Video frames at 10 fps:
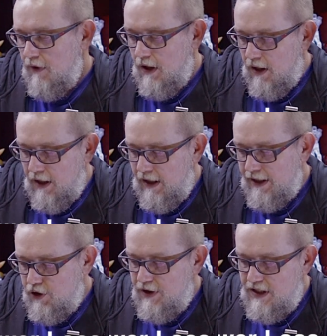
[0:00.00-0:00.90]

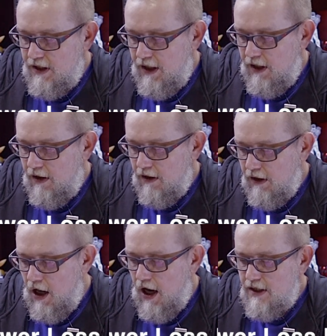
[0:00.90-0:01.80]
electricity
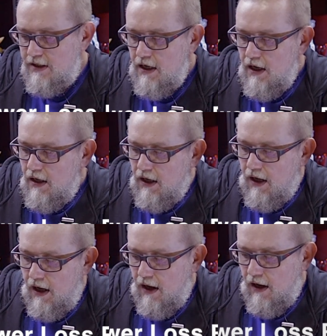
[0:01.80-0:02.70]
loss,
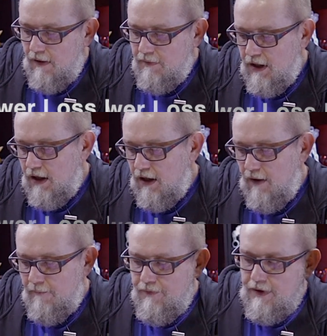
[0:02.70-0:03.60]
the